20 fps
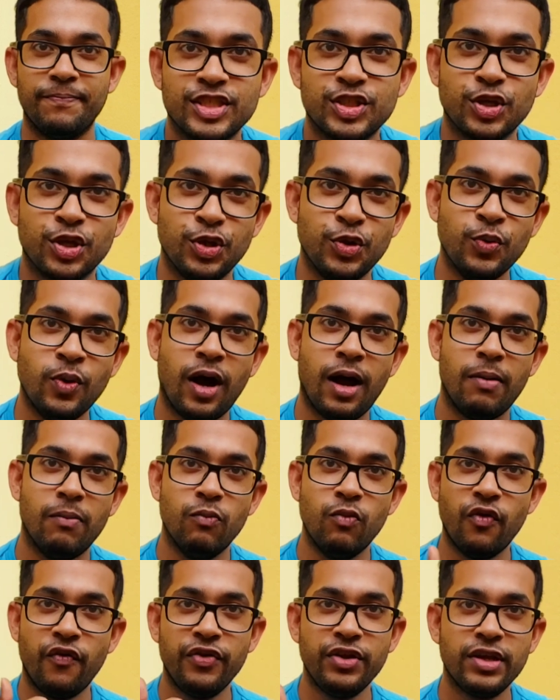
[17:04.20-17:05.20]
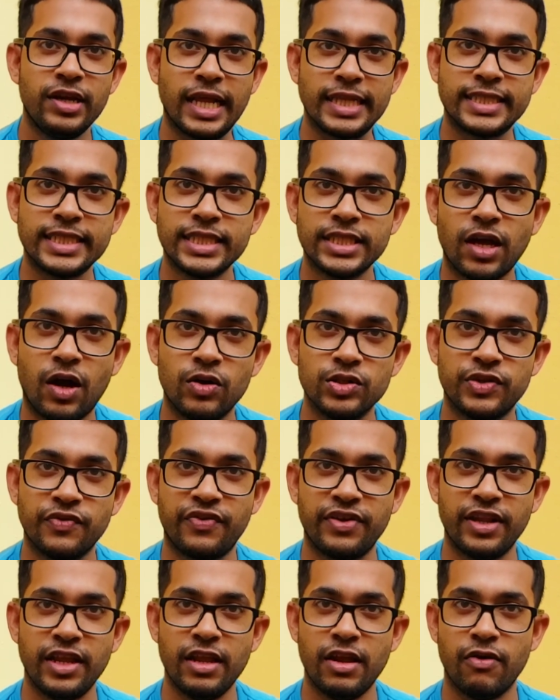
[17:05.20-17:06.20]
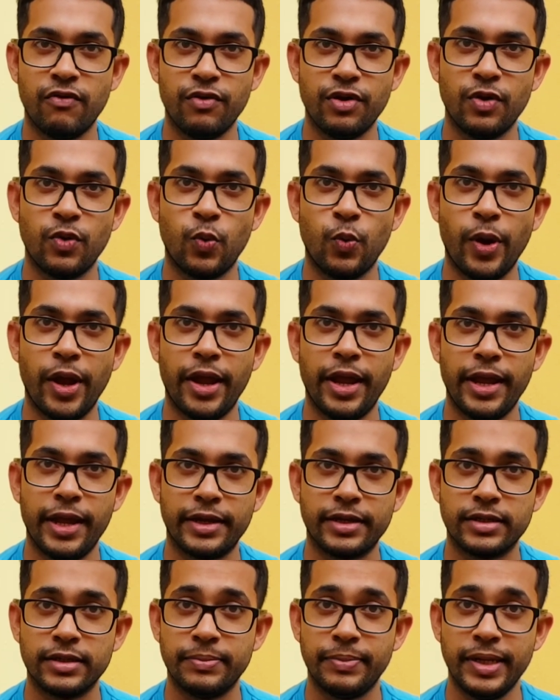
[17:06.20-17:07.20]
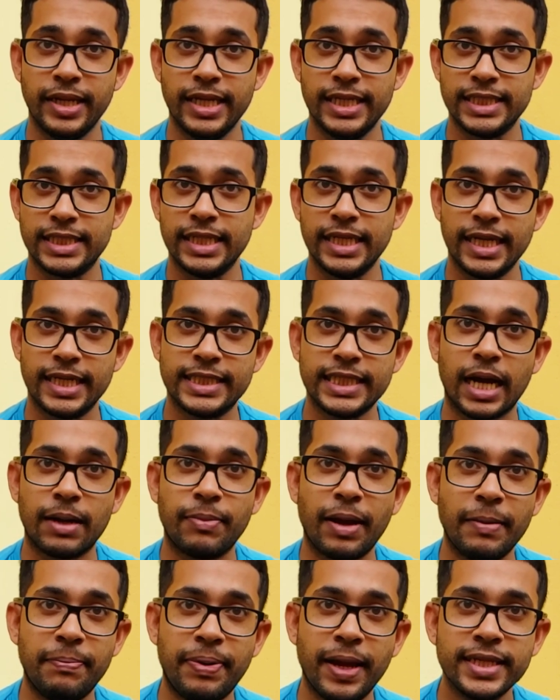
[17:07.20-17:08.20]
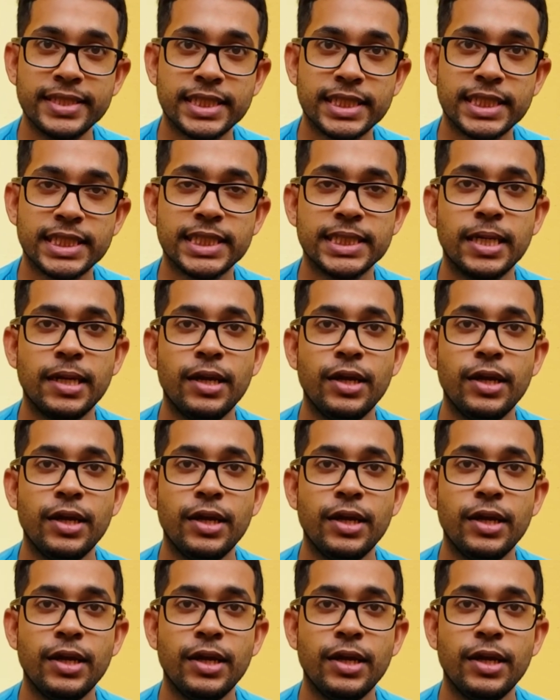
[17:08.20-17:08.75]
So you are moving your lettuce out of an area where it could be easily attacked by pests.